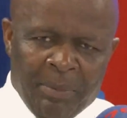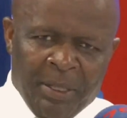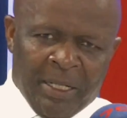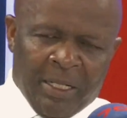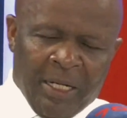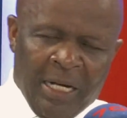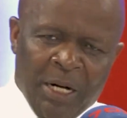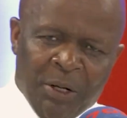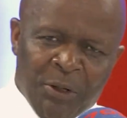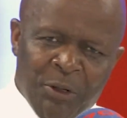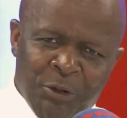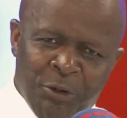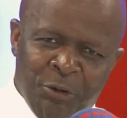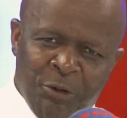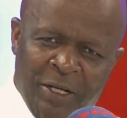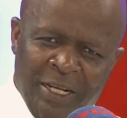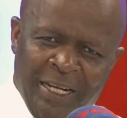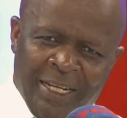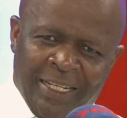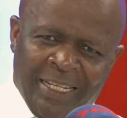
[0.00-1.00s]
But how do
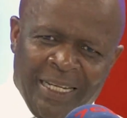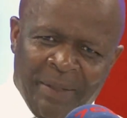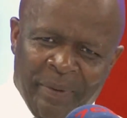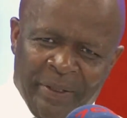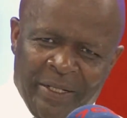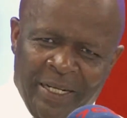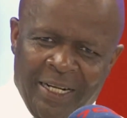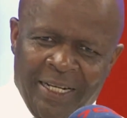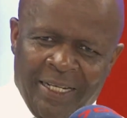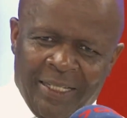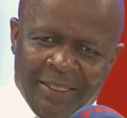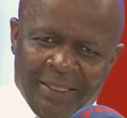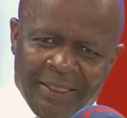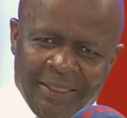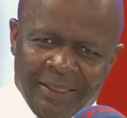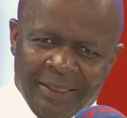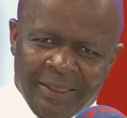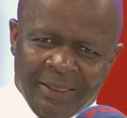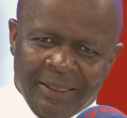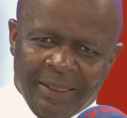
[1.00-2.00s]
you get
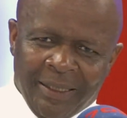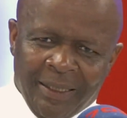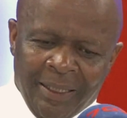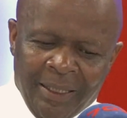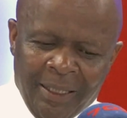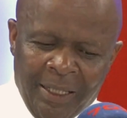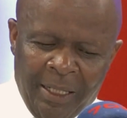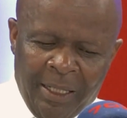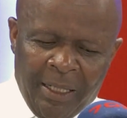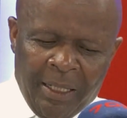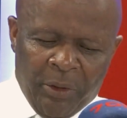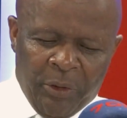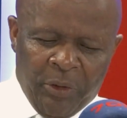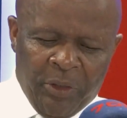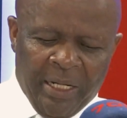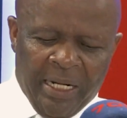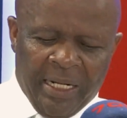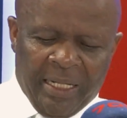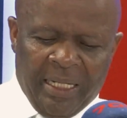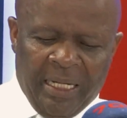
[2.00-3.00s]
capitalized?
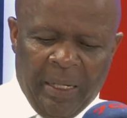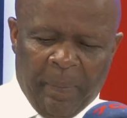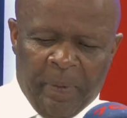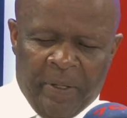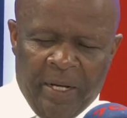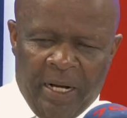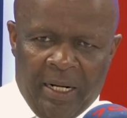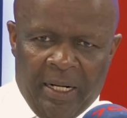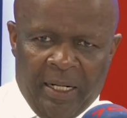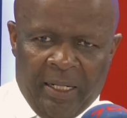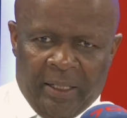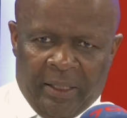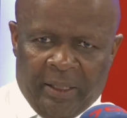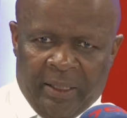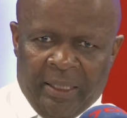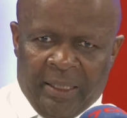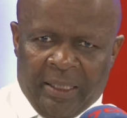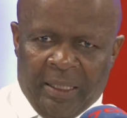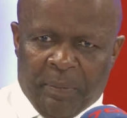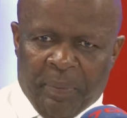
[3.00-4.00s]
You get
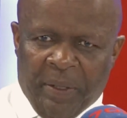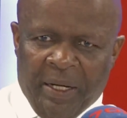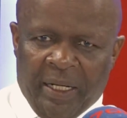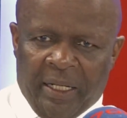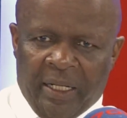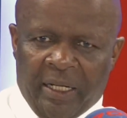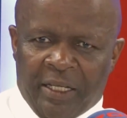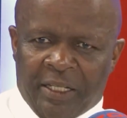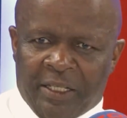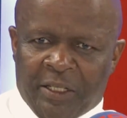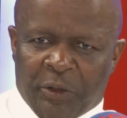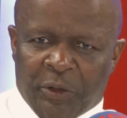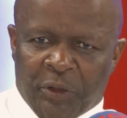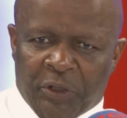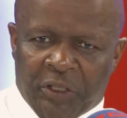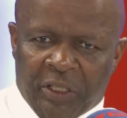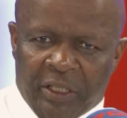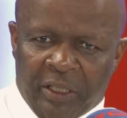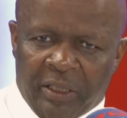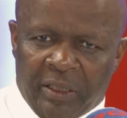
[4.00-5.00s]
capitalized as a banking
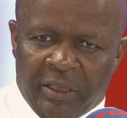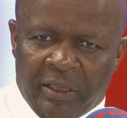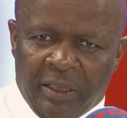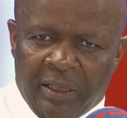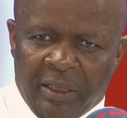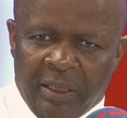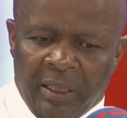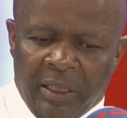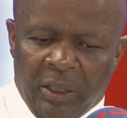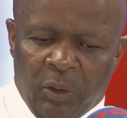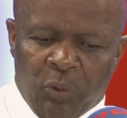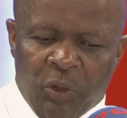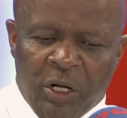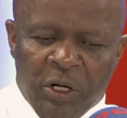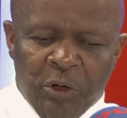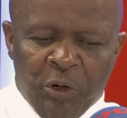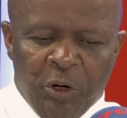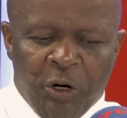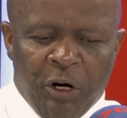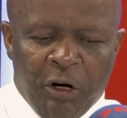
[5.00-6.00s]
institution
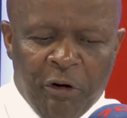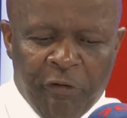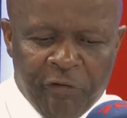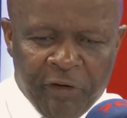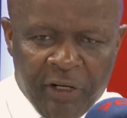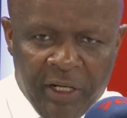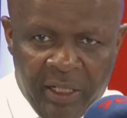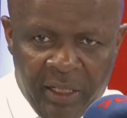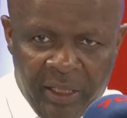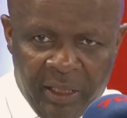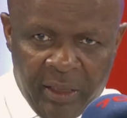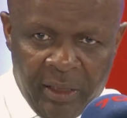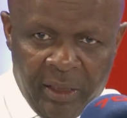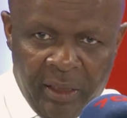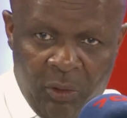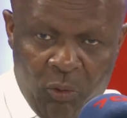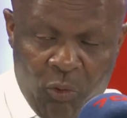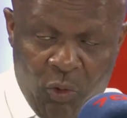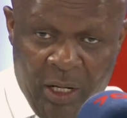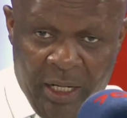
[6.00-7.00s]
when you offer,
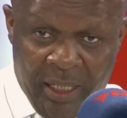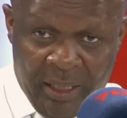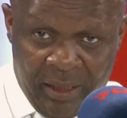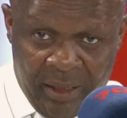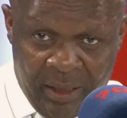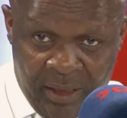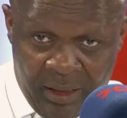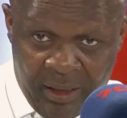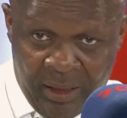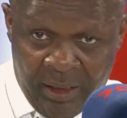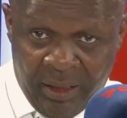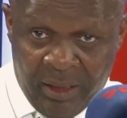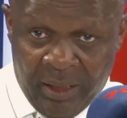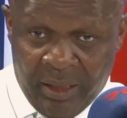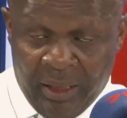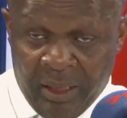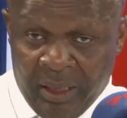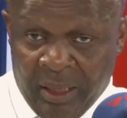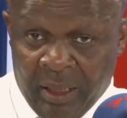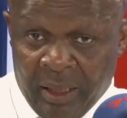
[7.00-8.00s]
one,
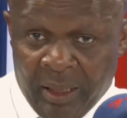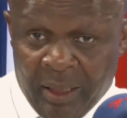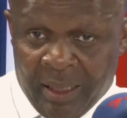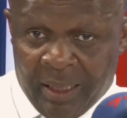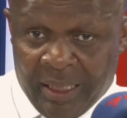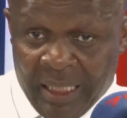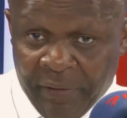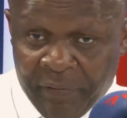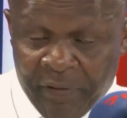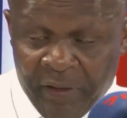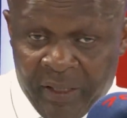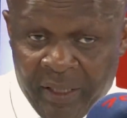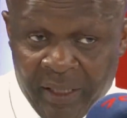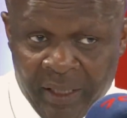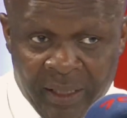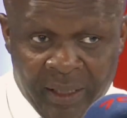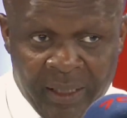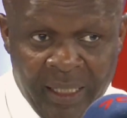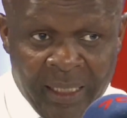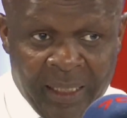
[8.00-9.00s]

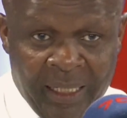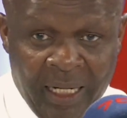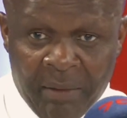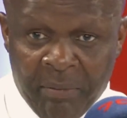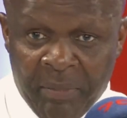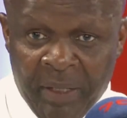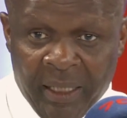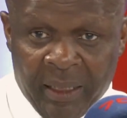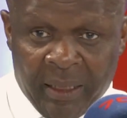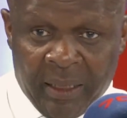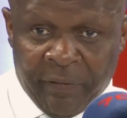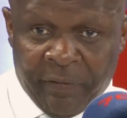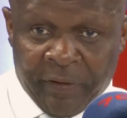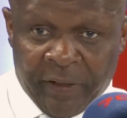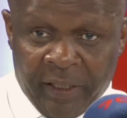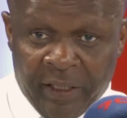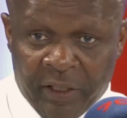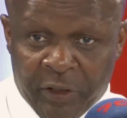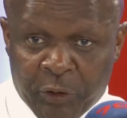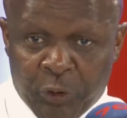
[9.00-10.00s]
services that can make
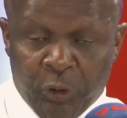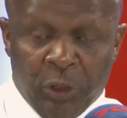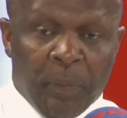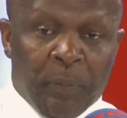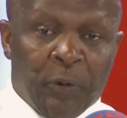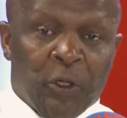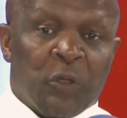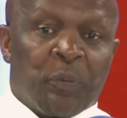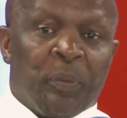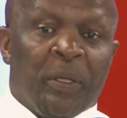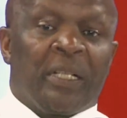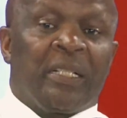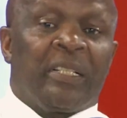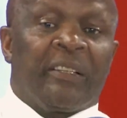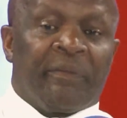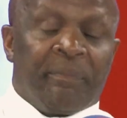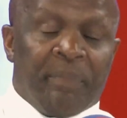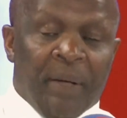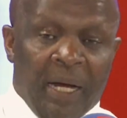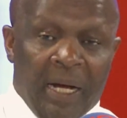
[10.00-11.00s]
difference to the
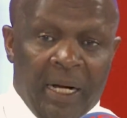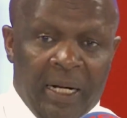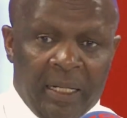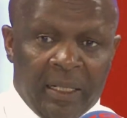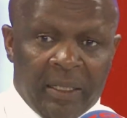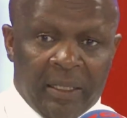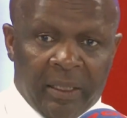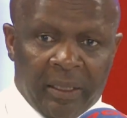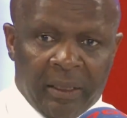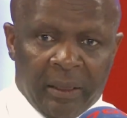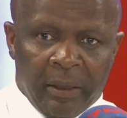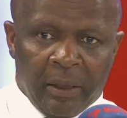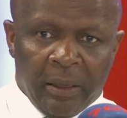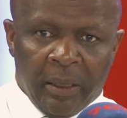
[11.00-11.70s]
prospective bankers.